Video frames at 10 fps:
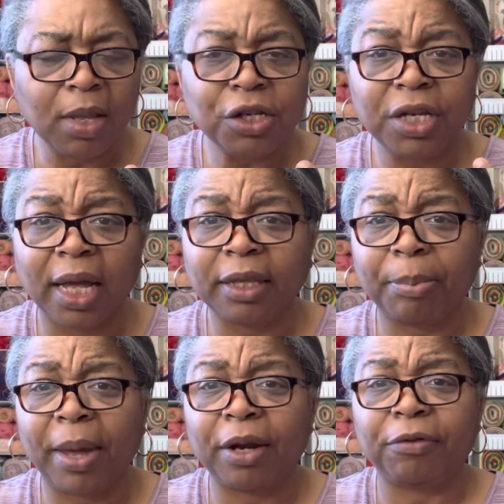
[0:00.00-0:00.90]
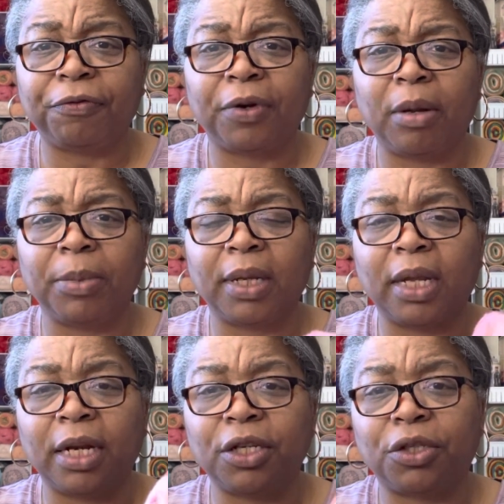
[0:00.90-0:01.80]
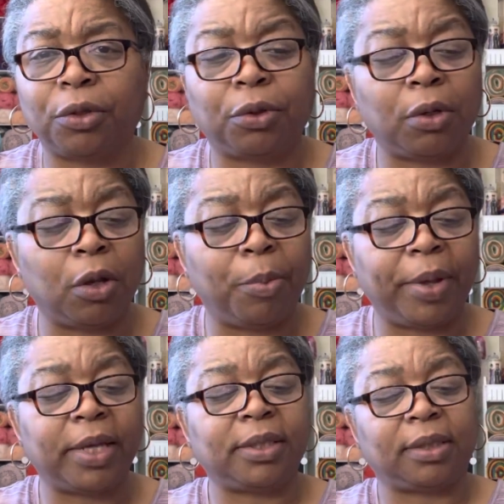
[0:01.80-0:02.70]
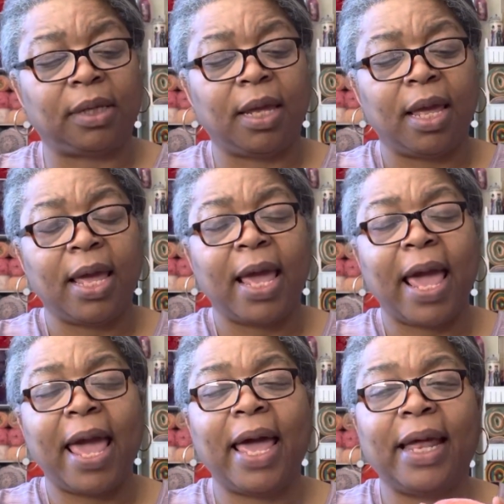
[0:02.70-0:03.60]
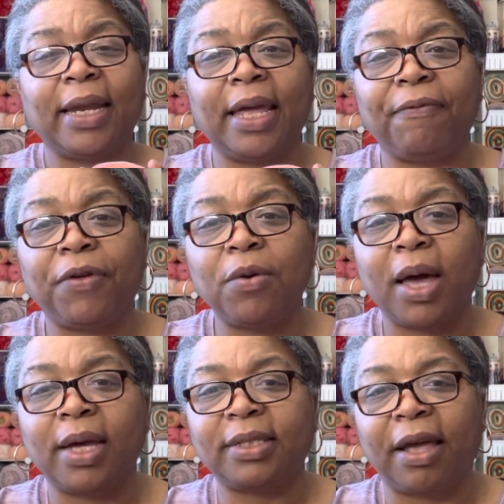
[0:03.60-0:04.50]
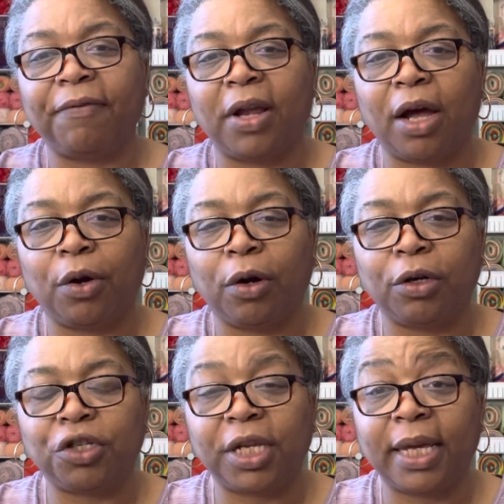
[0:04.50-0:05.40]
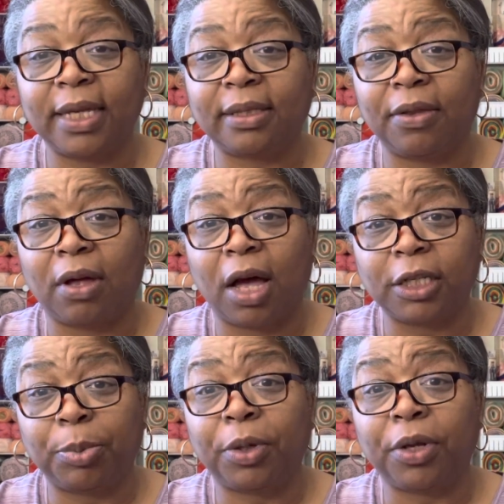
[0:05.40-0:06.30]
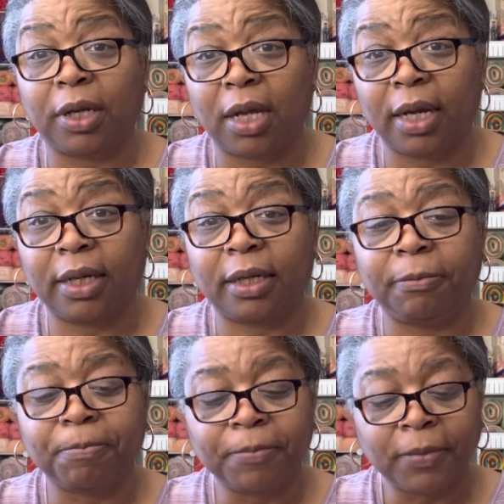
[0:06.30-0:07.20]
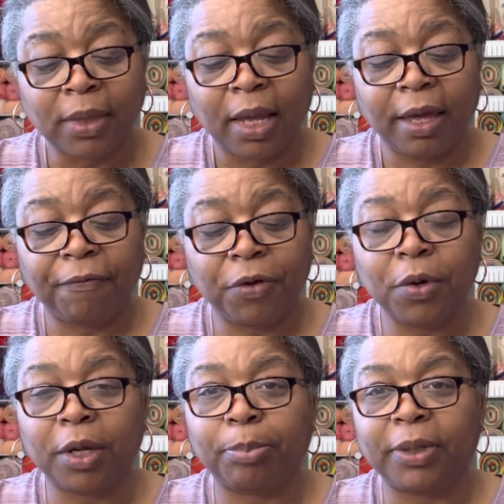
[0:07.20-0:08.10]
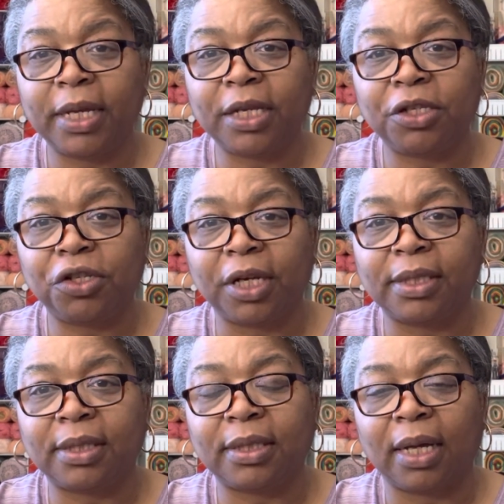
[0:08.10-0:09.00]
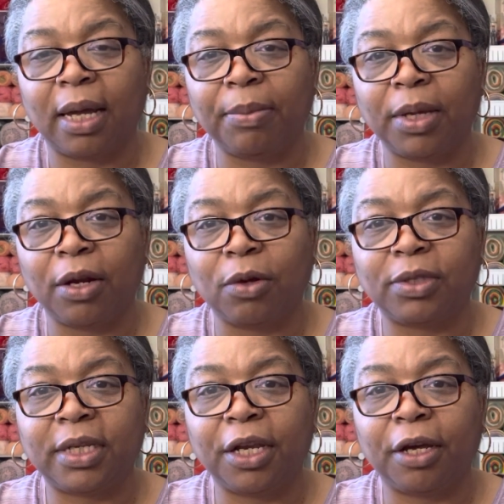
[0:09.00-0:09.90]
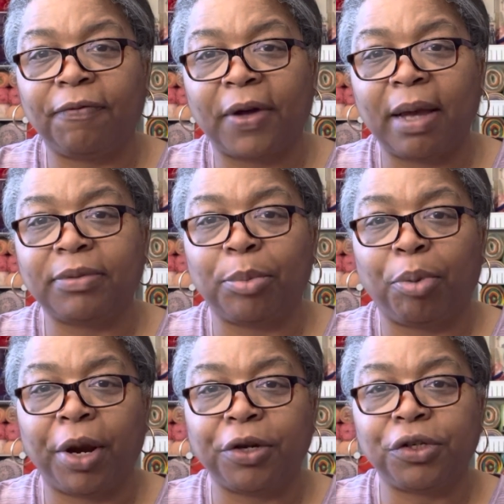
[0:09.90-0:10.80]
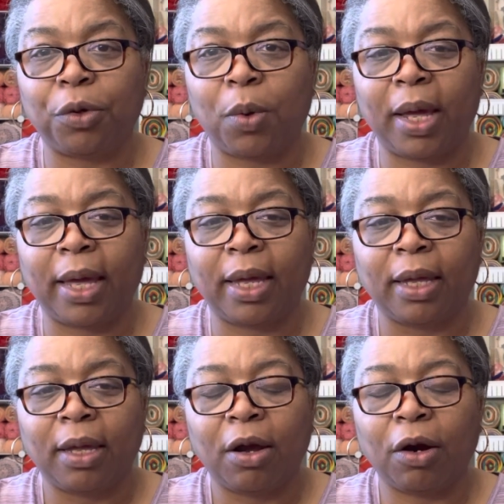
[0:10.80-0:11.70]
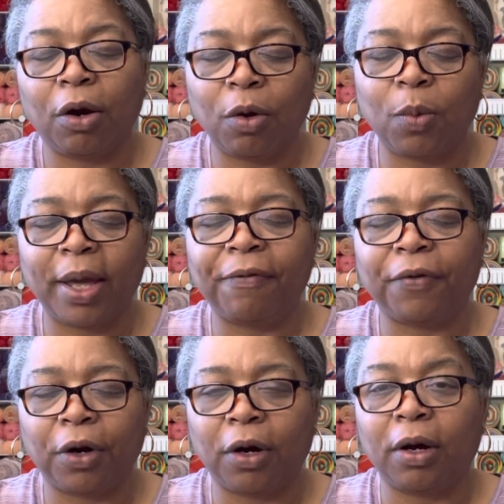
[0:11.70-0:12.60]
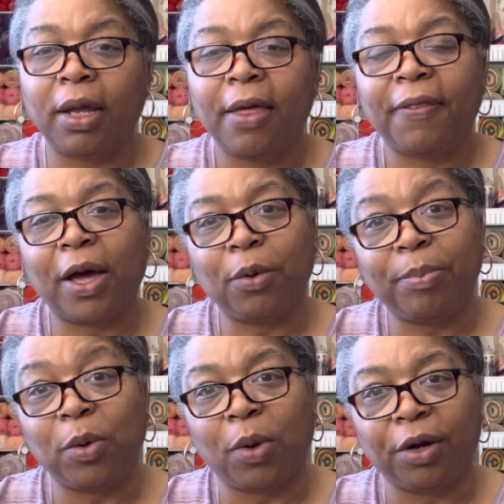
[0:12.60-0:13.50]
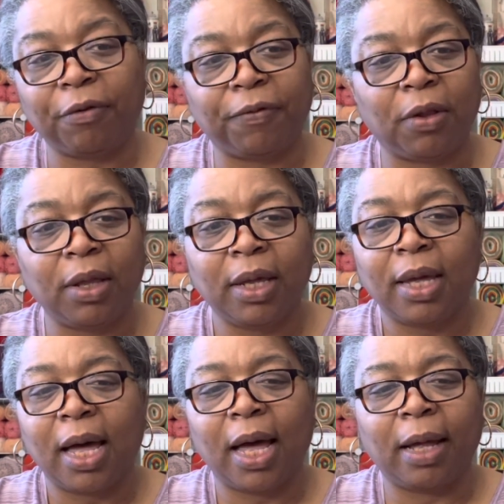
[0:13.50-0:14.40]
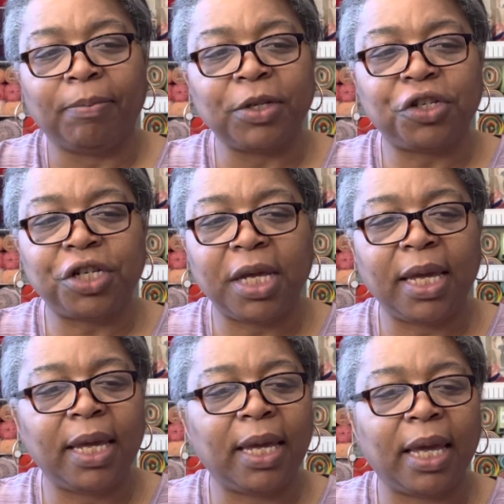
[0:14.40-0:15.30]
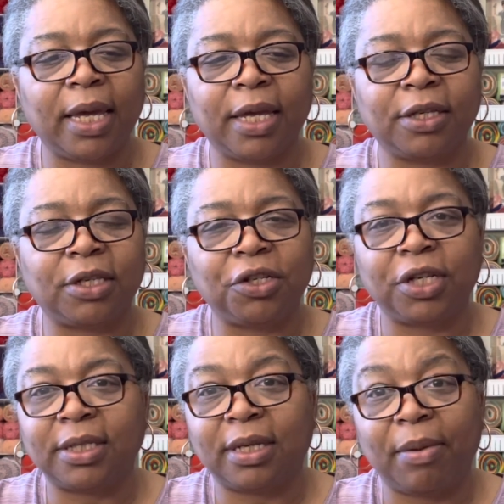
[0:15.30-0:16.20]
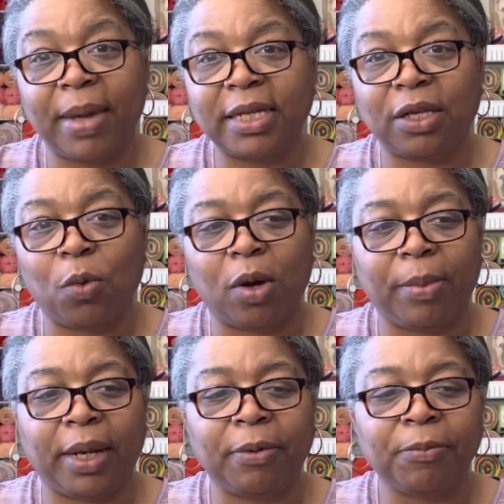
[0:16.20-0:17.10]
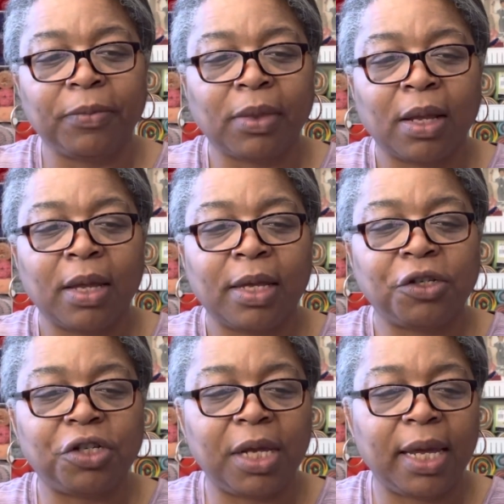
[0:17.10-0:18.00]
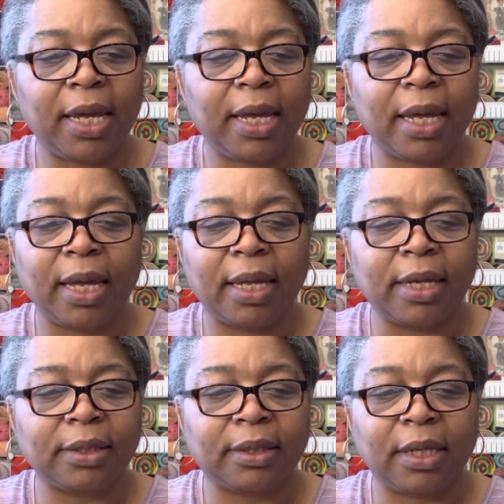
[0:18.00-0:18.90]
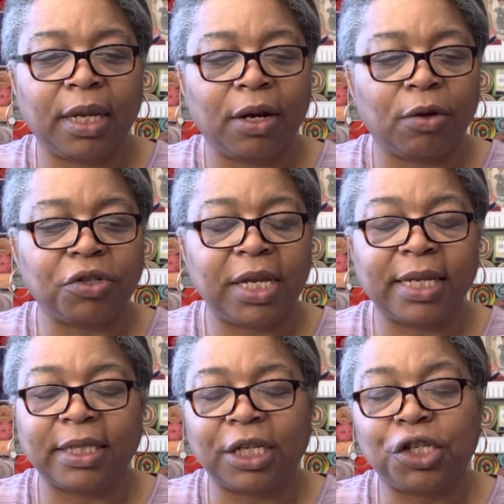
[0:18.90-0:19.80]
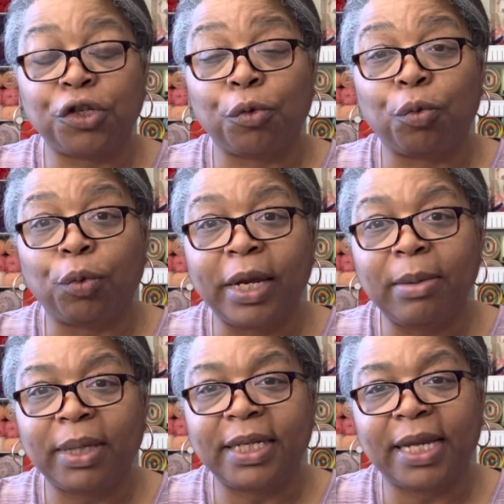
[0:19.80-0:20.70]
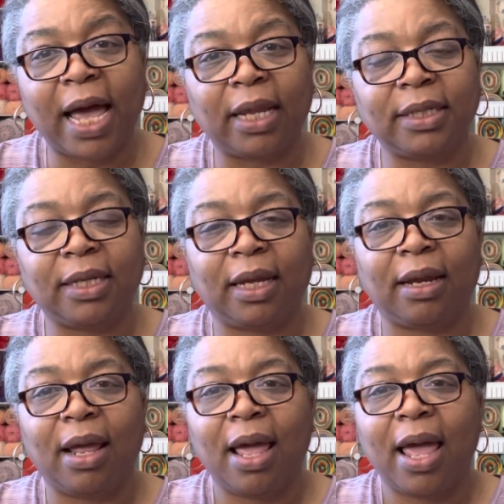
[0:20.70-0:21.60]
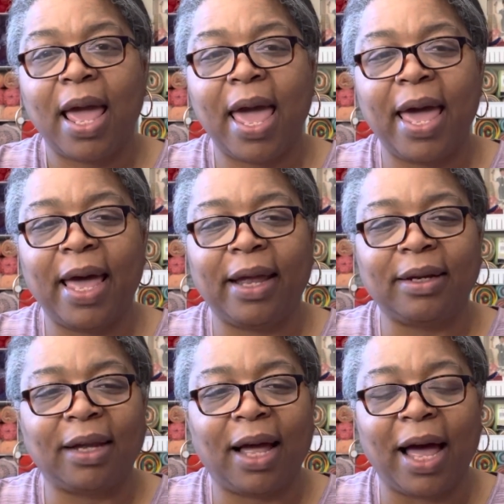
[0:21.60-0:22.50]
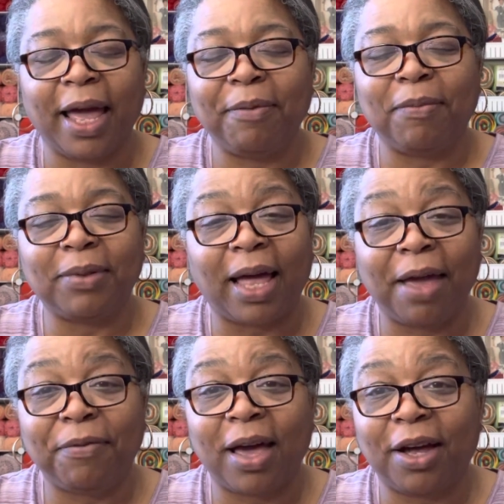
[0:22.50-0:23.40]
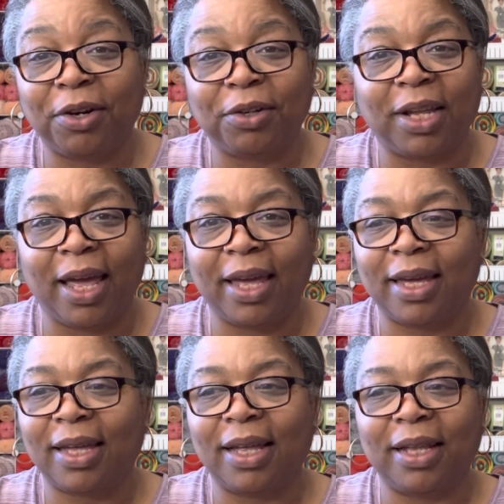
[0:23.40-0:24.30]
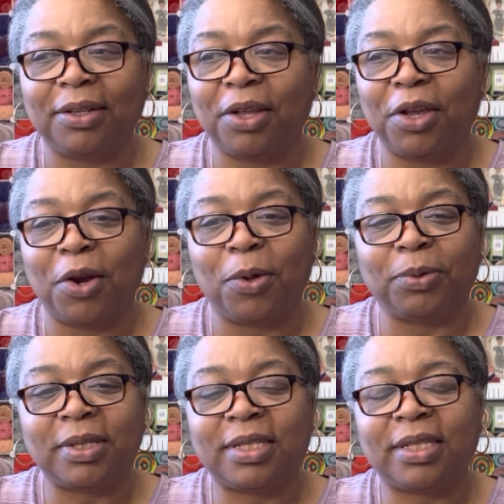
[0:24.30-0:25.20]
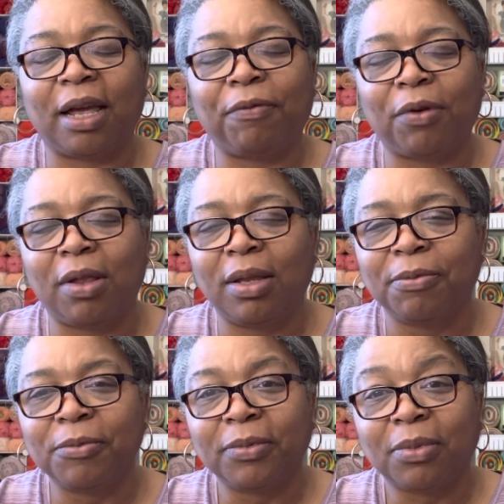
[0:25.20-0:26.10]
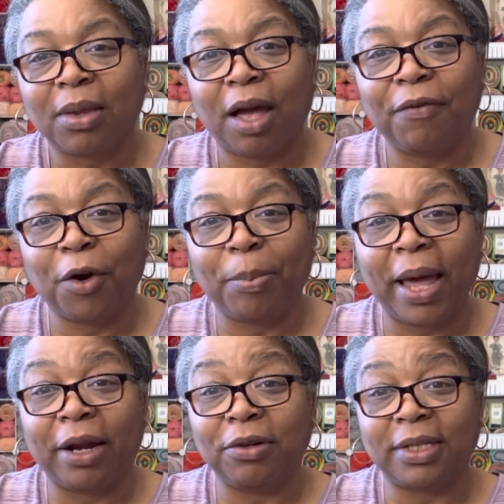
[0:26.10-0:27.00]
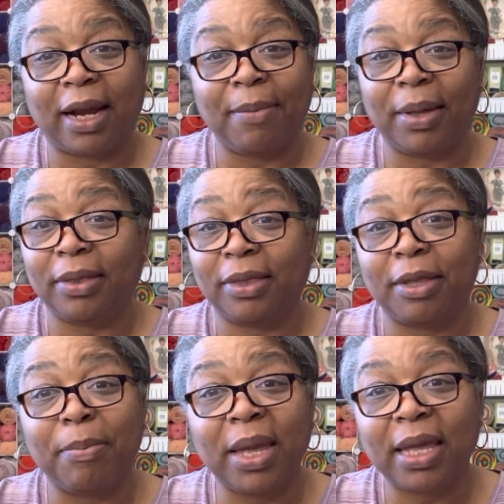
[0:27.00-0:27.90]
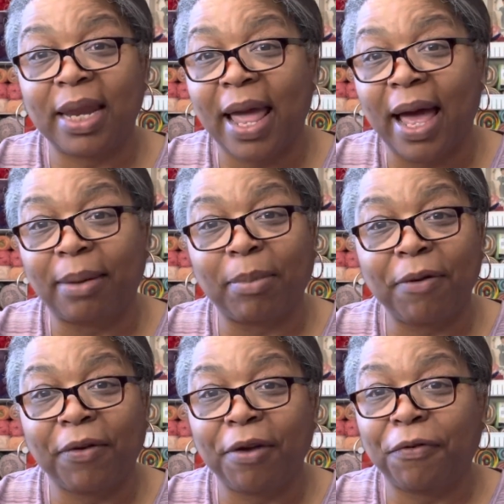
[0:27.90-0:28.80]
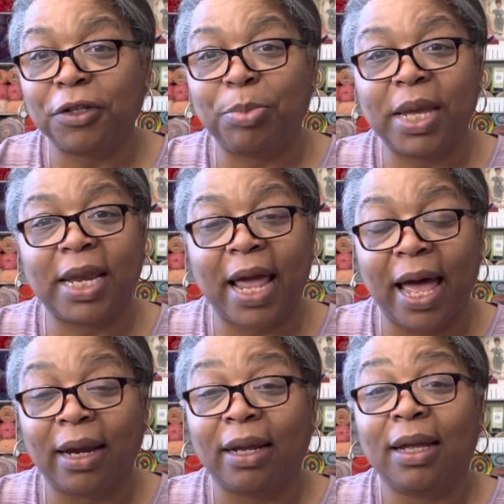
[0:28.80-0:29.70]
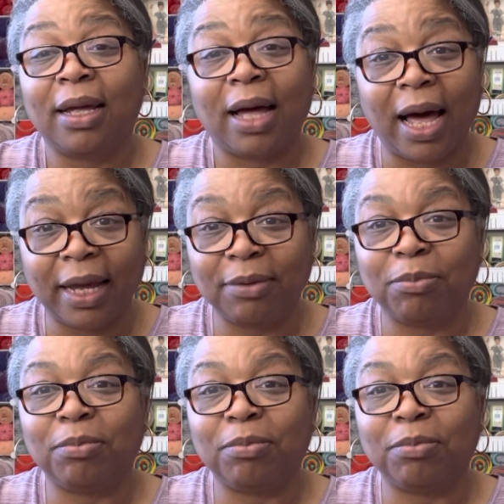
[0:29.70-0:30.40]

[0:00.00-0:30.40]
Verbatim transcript: She got the pattern from Yolanda Soto Lopez. And if you guys have not heard, she is in the hospital, Yolanda if you could please just, um, you know, send good vibes and prayers your way or her way for her, that would be wonderful. Um, she is just an amazing woman. She is, you know, she is extremely talented and I, I've got her like, you know, several of her patterns that I'm, eh, the minion hat, my very first minion hat. I